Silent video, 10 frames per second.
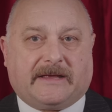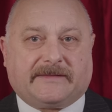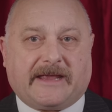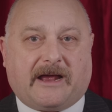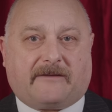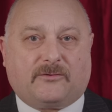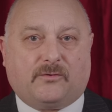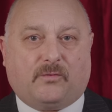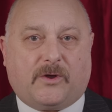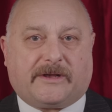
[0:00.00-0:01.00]
They are
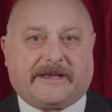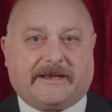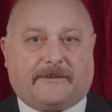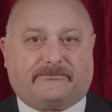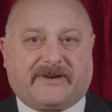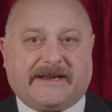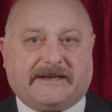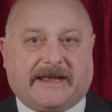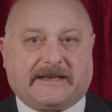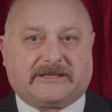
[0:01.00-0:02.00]
all working at
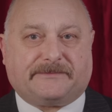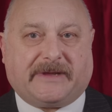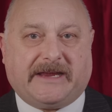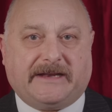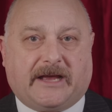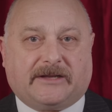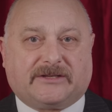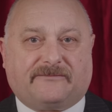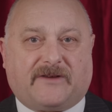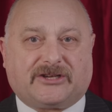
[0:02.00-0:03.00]
breakneck speed
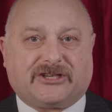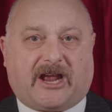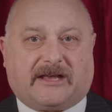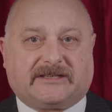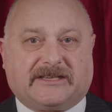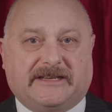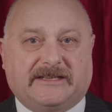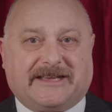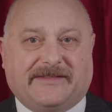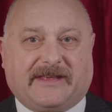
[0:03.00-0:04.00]
to rush us
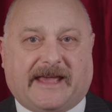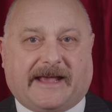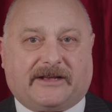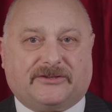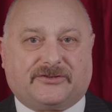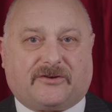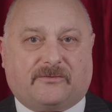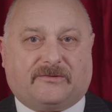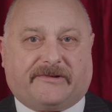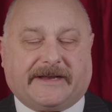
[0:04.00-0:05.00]
into their
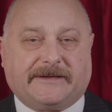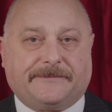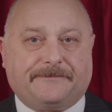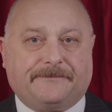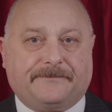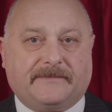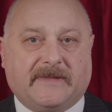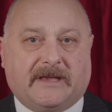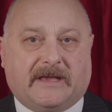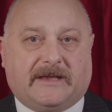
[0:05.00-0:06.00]
control grid.
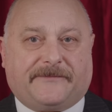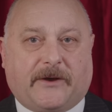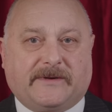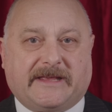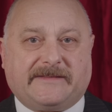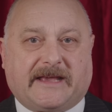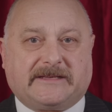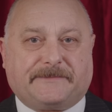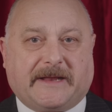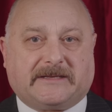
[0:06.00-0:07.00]
If only they
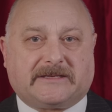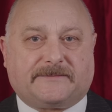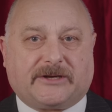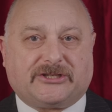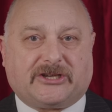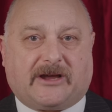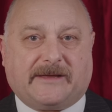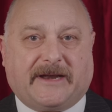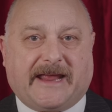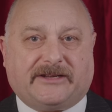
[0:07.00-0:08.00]
spent as much
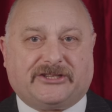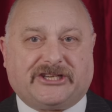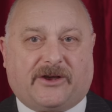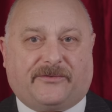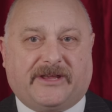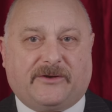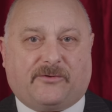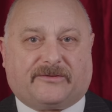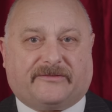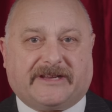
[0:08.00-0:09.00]
time and energy on the
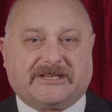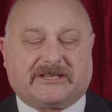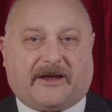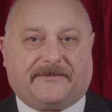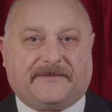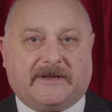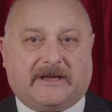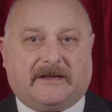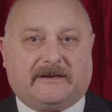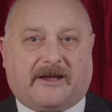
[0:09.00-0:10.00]
ordinary stuff,
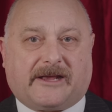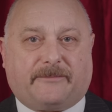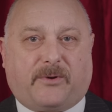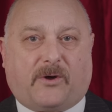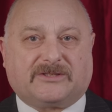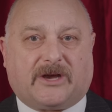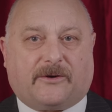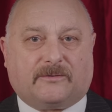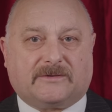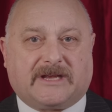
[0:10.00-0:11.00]
like
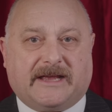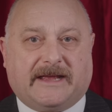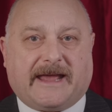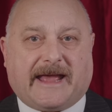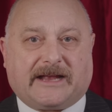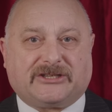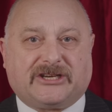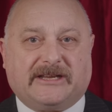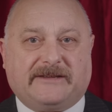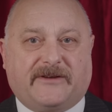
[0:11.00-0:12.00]
potholes,
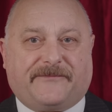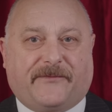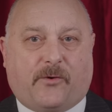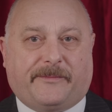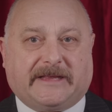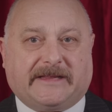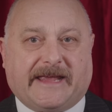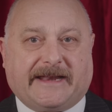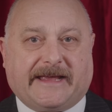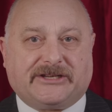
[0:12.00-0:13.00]
actually reforming the
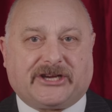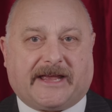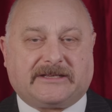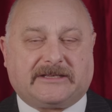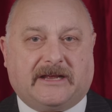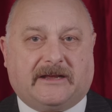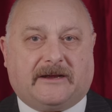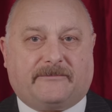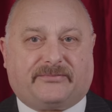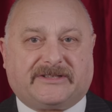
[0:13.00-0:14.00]
NHS
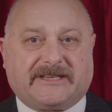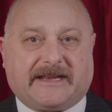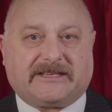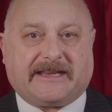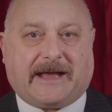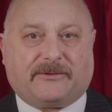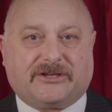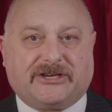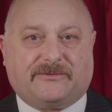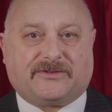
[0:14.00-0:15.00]
and protecting our
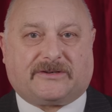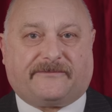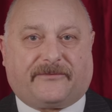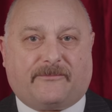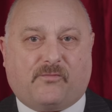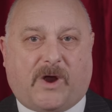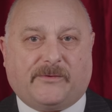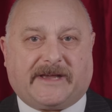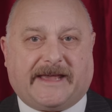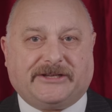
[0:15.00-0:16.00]
children from
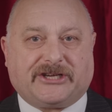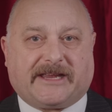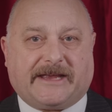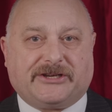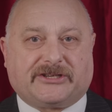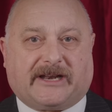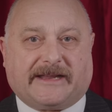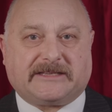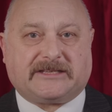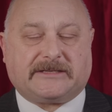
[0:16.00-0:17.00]
woke
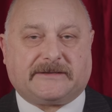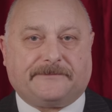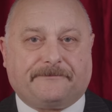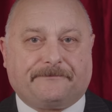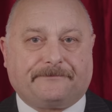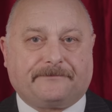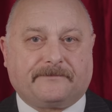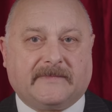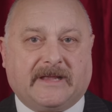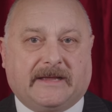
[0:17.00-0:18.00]
educationalists.
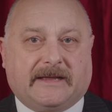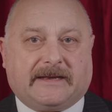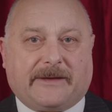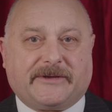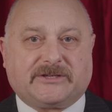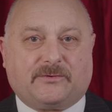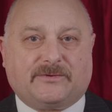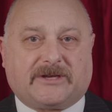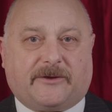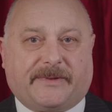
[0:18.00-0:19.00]
Now, it's
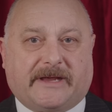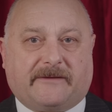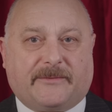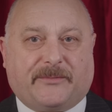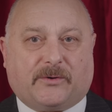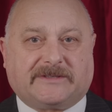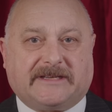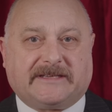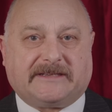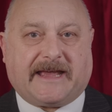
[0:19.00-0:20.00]
also being
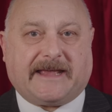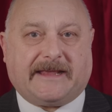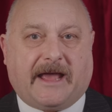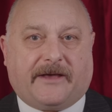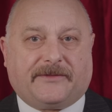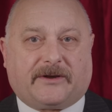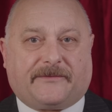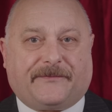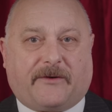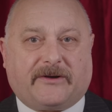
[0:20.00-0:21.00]
reported today that a
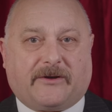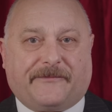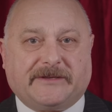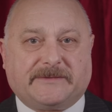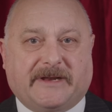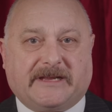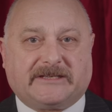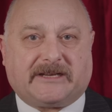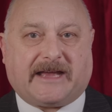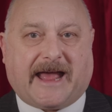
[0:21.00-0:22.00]
Foreign Office
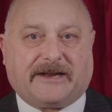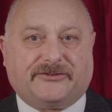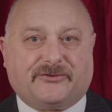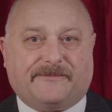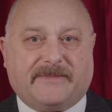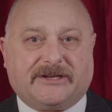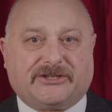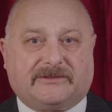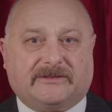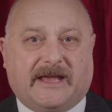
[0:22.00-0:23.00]
Minister, Andrew
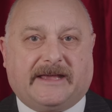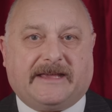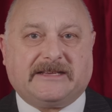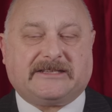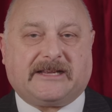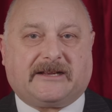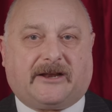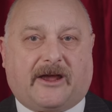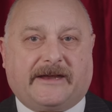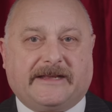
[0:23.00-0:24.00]
Mitchell, is
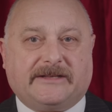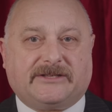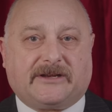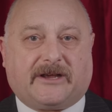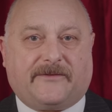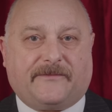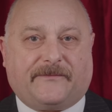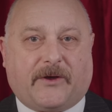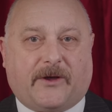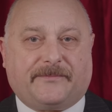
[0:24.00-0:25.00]
declining to
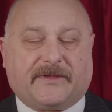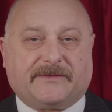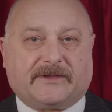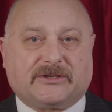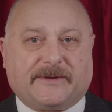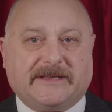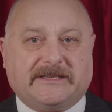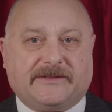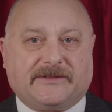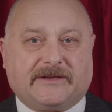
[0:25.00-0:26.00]
confirm that the
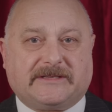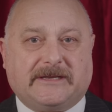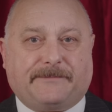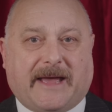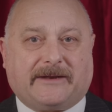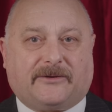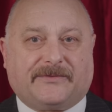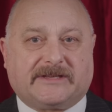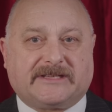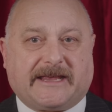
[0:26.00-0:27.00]
2030 ban on
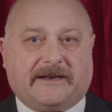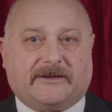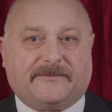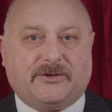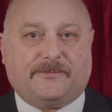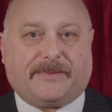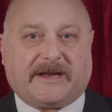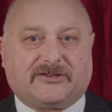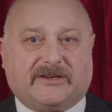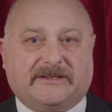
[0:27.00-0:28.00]
the sale of new
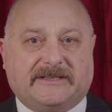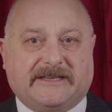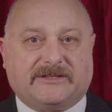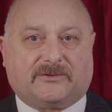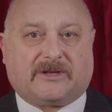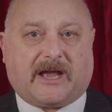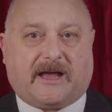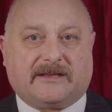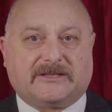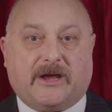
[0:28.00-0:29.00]
petrol and diesel
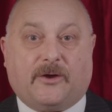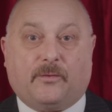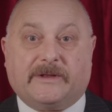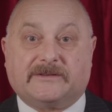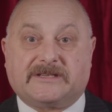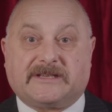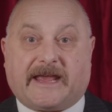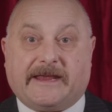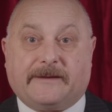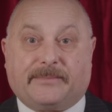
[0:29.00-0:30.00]
cars will
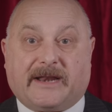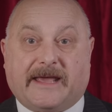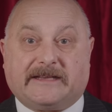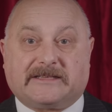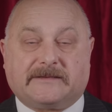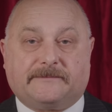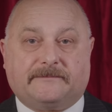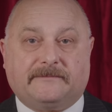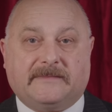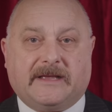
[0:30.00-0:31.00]
stay in place,
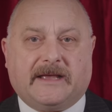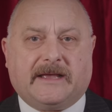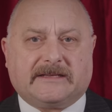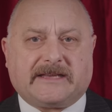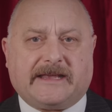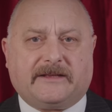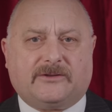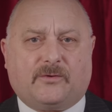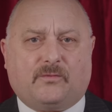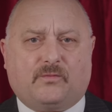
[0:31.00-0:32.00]
saying
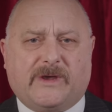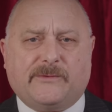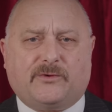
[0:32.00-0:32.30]
that we